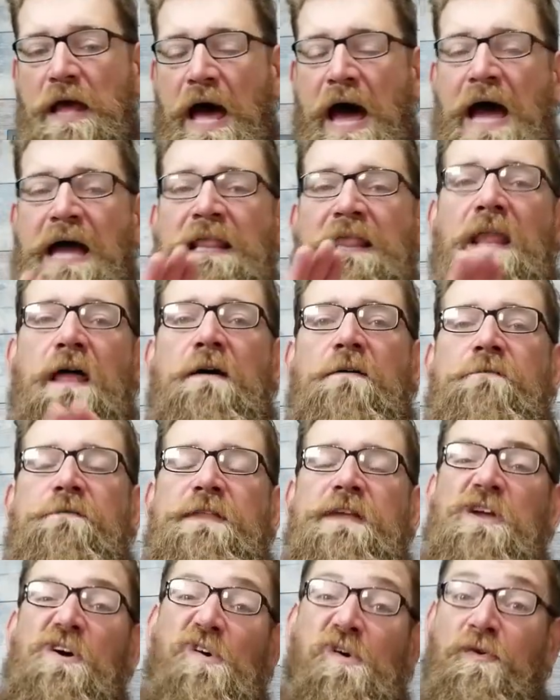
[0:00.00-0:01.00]
I love
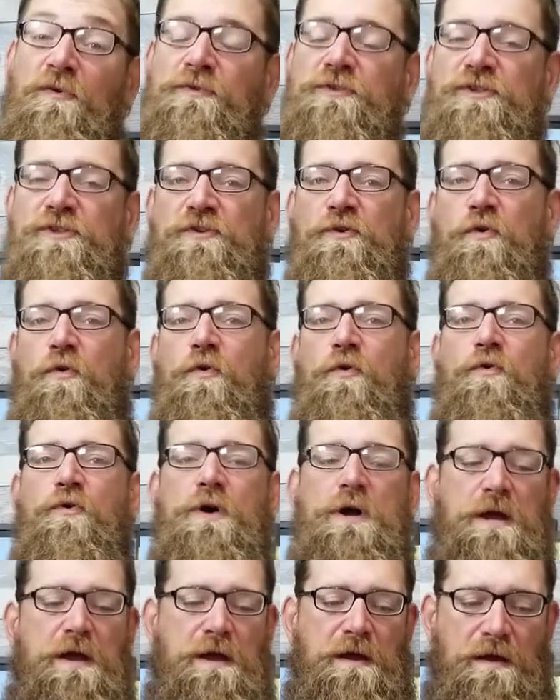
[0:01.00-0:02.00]
the old
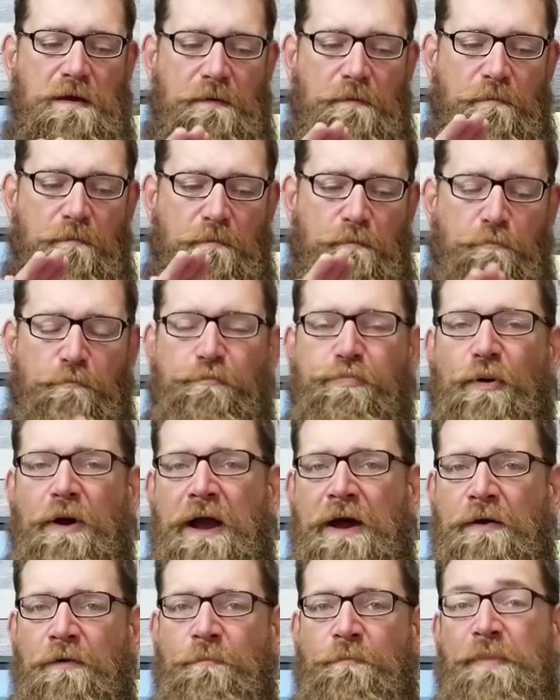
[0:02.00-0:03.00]
school
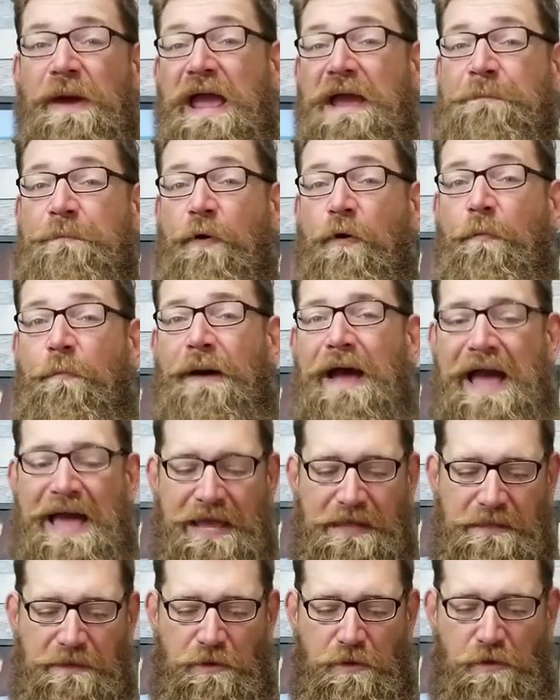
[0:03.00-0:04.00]
brown paper
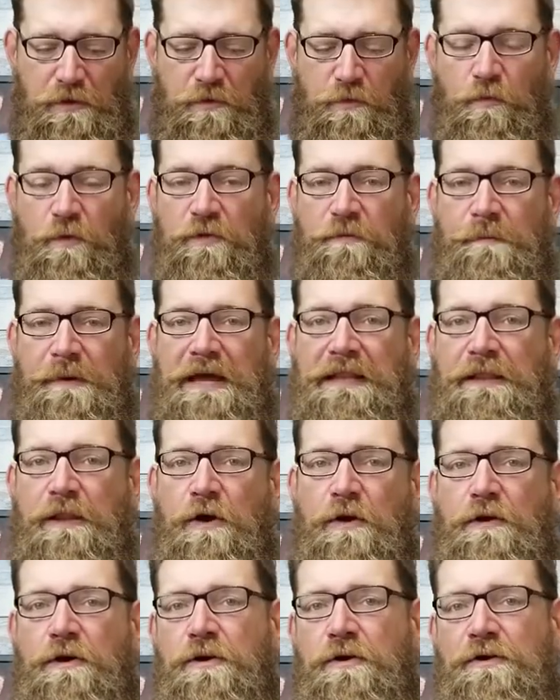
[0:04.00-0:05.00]
bag look with my
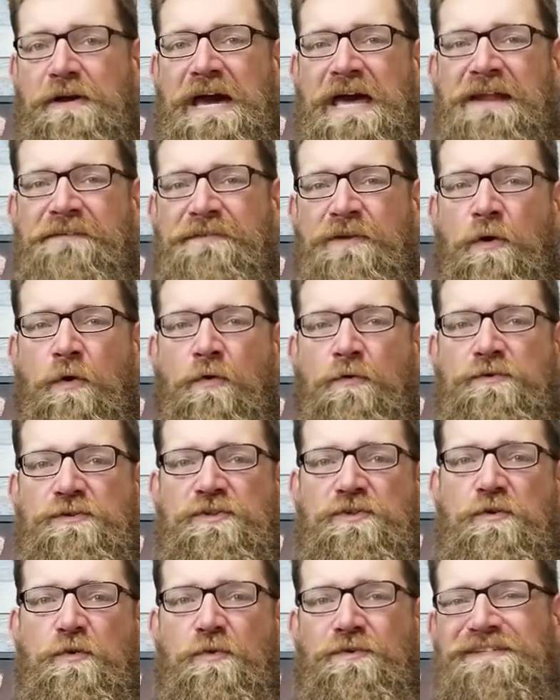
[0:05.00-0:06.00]
logo, kind of an old
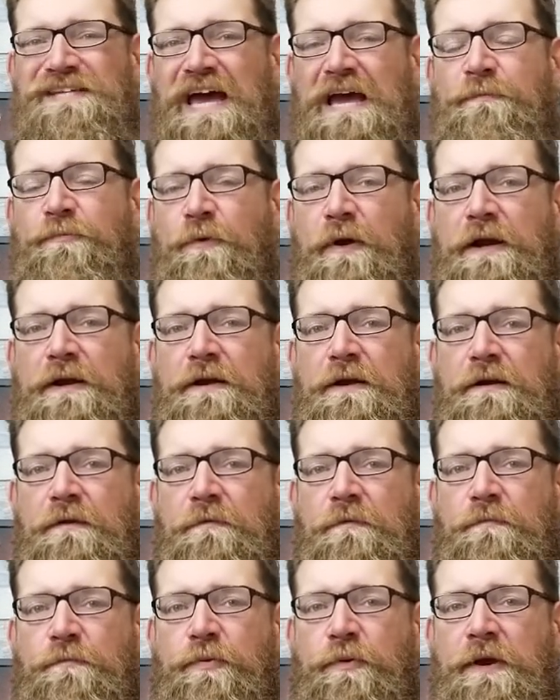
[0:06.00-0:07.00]
school
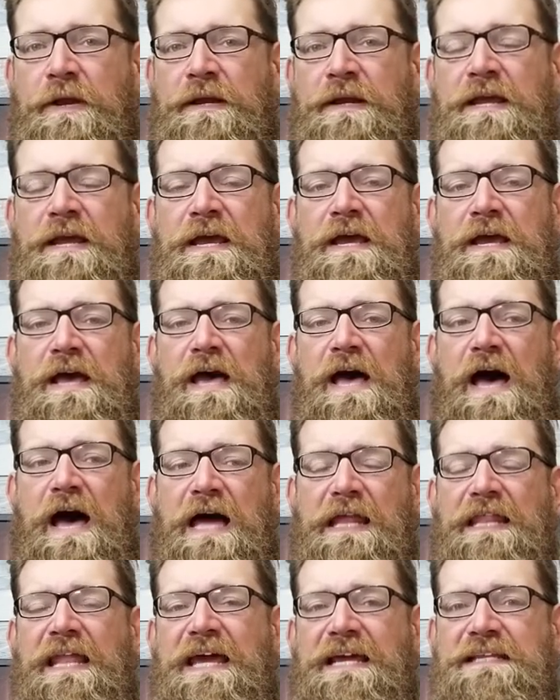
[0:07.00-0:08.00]
typewriter print.
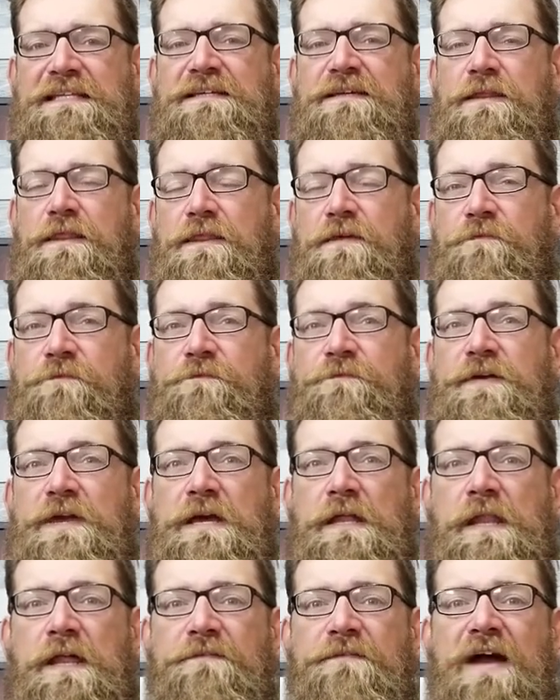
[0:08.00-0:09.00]
I like the
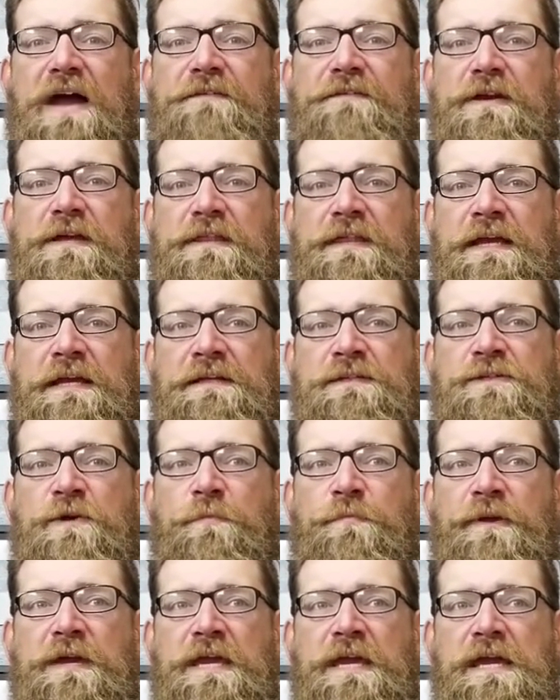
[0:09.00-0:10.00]
feel of everything to
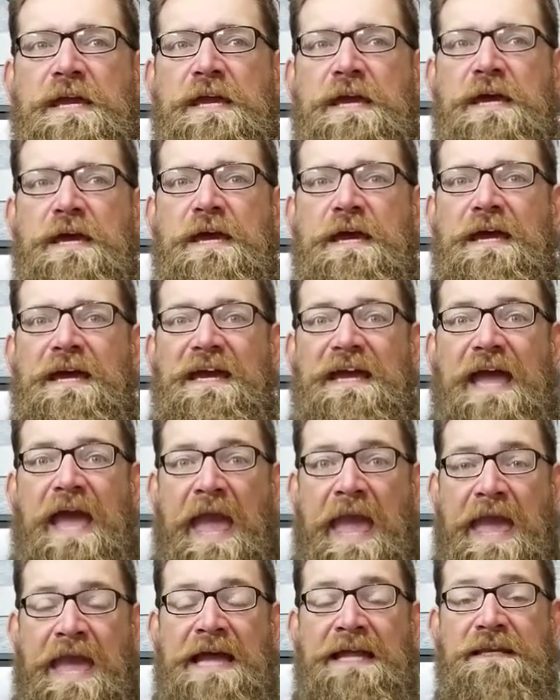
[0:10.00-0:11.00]
be
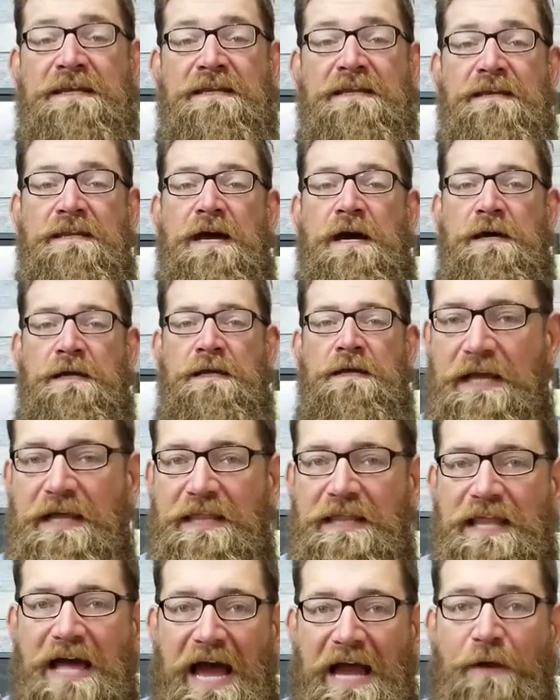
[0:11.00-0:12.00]
hand done.
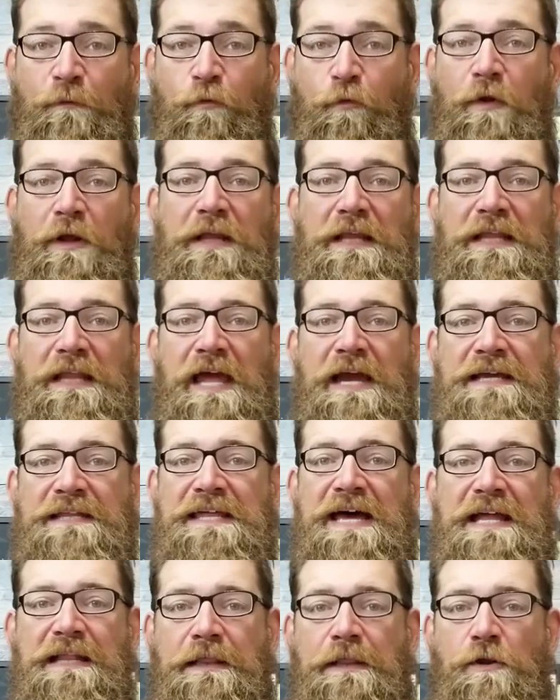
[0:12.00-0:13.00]
I really like
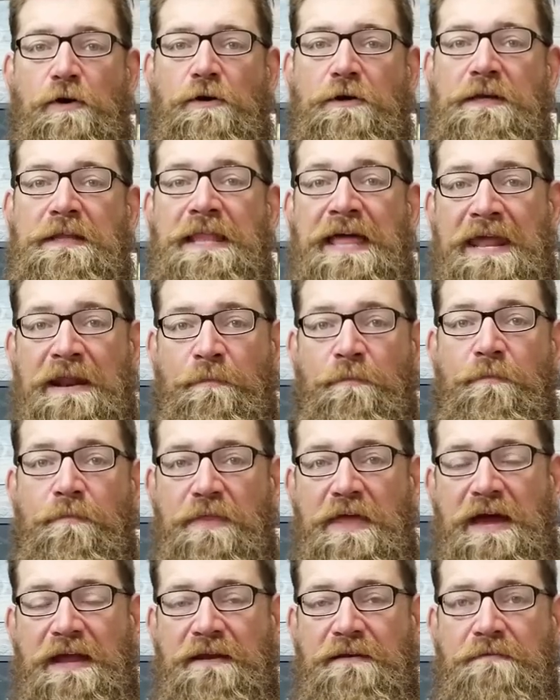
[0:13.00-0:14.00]
that look and
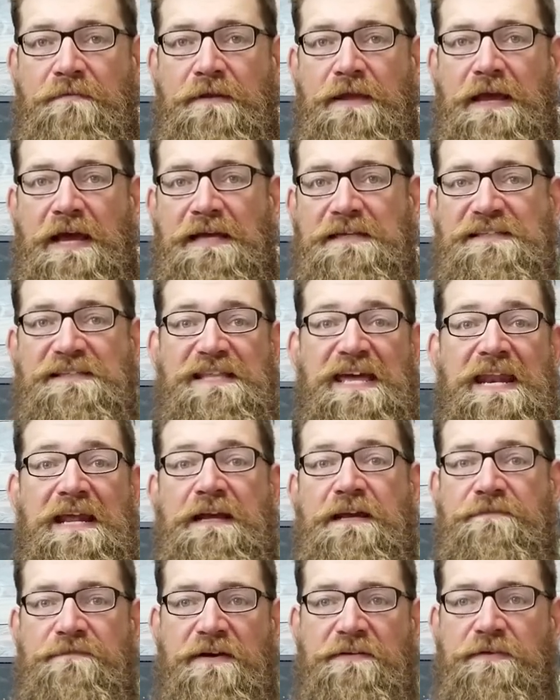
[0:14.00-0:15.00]
that
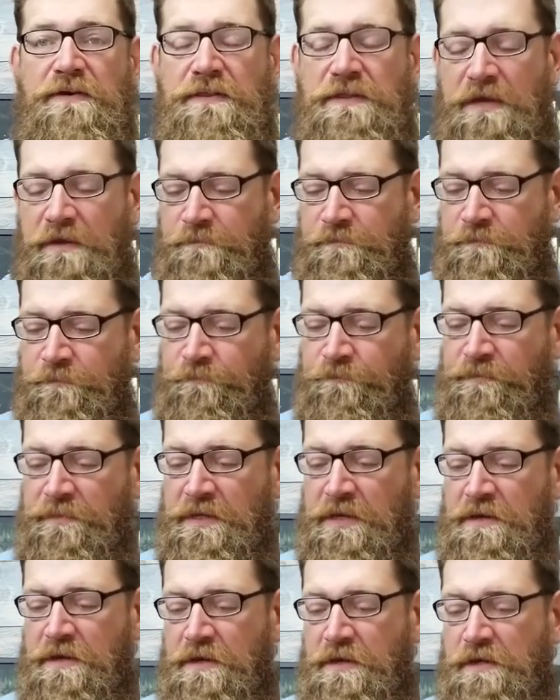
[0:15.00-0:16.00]
aesthetic of everything.
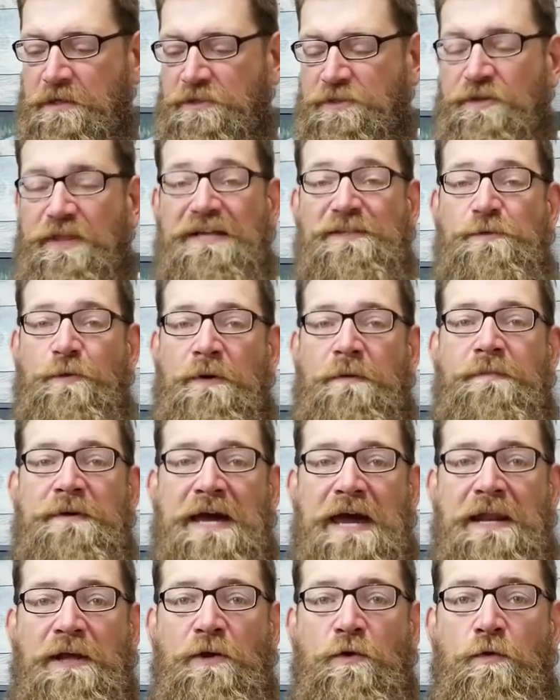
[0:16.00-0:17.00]
So that's what I'm
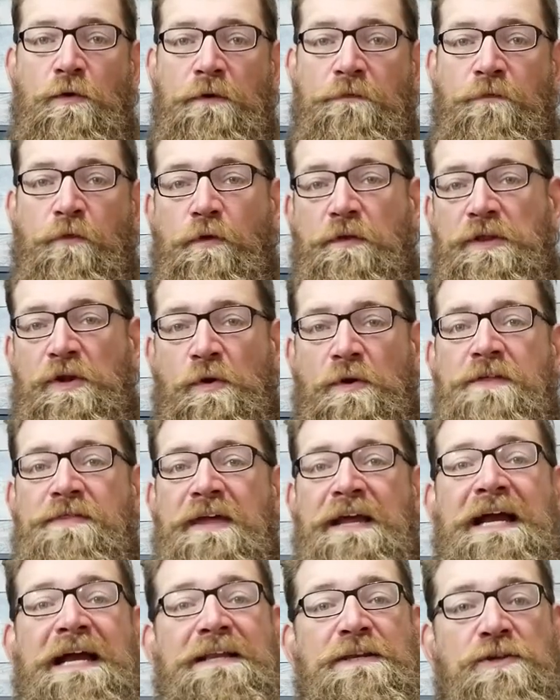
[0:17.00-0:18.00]
kind of going for. The only
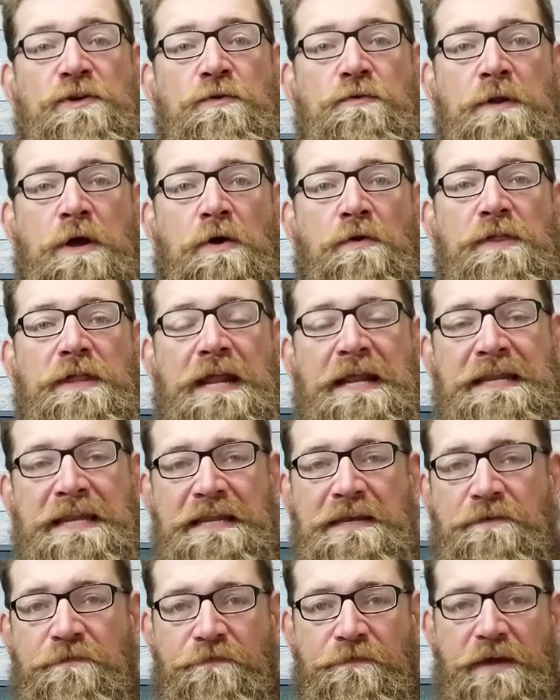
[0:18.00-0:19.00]
thing I do know that I
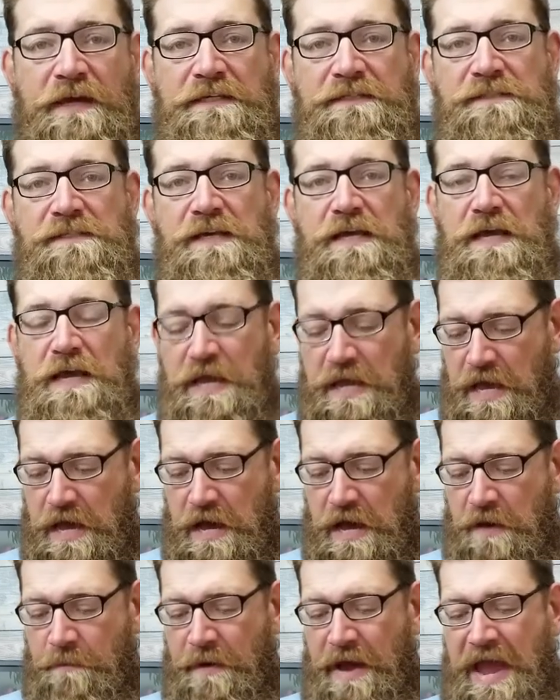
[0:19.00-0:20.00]
need to fix,
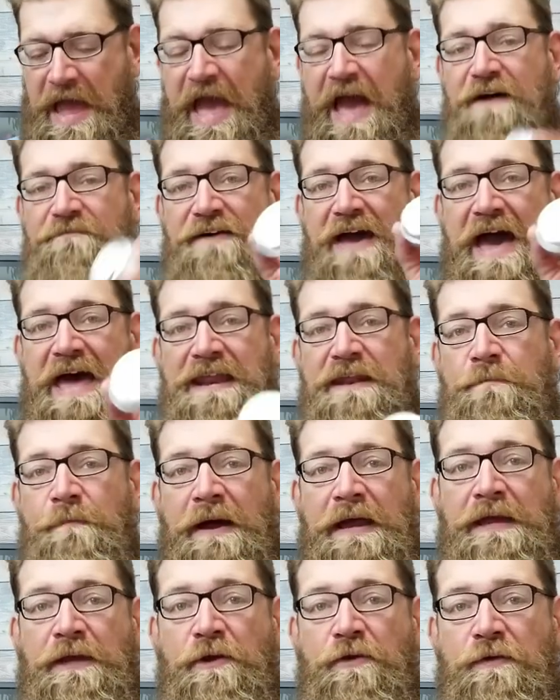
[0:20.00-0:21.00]
I have added
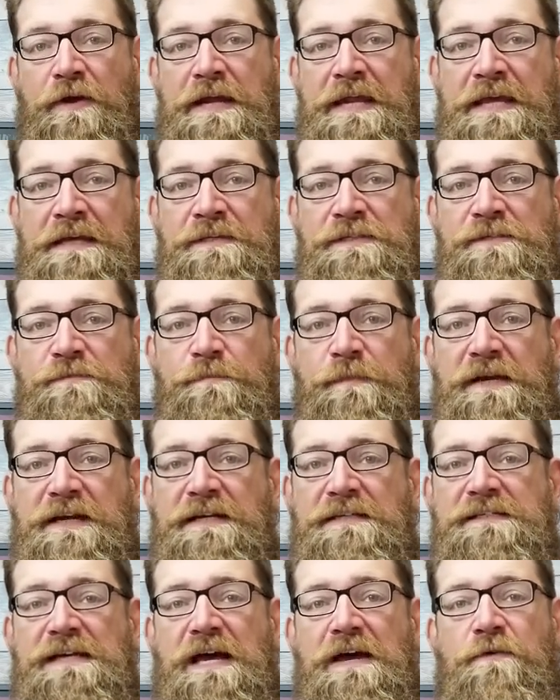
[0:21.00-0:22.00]
my ingredients
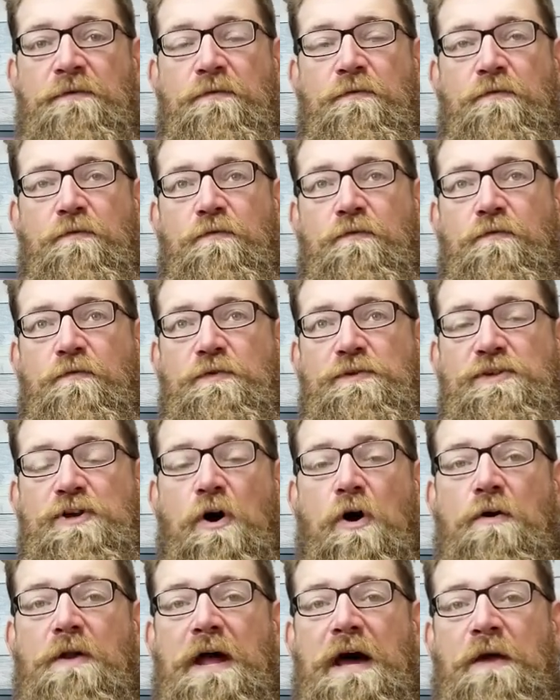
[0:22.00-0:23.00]
because I was
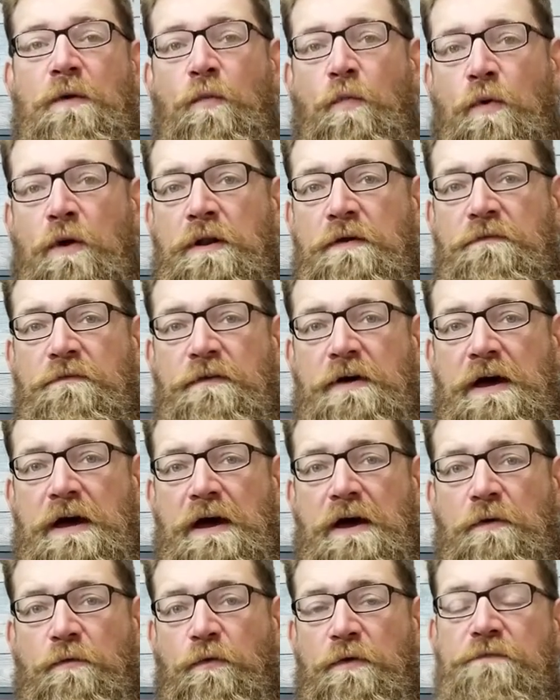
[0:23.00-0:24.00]
called out in one of
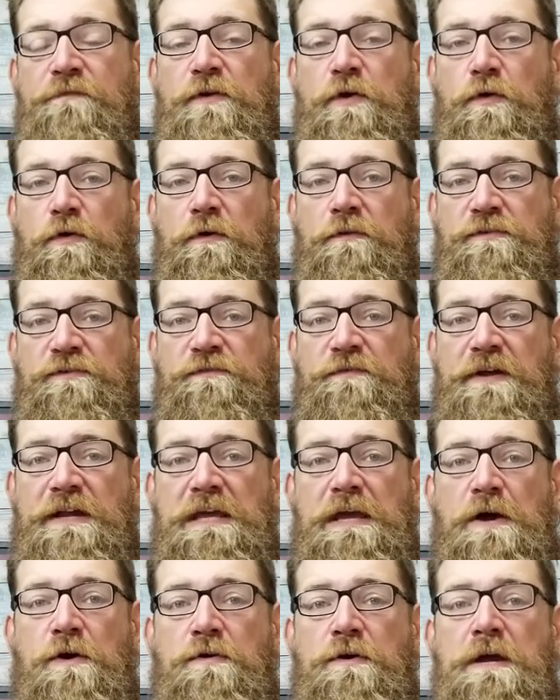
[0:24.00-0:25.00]
a reviewer's
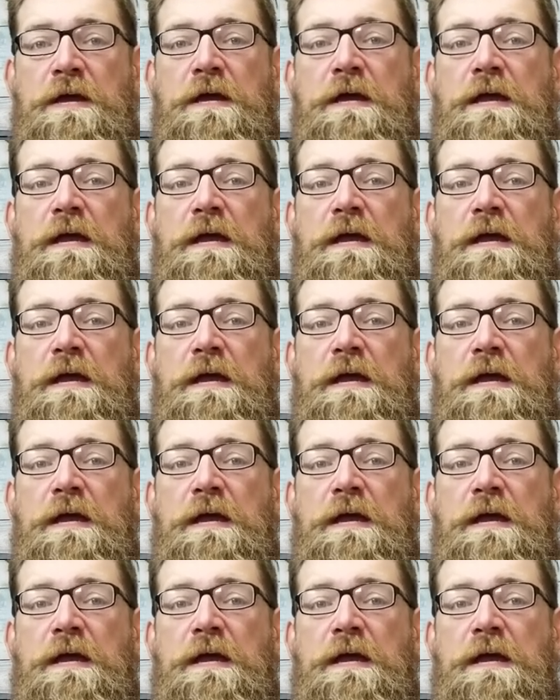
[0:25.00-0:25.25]
video.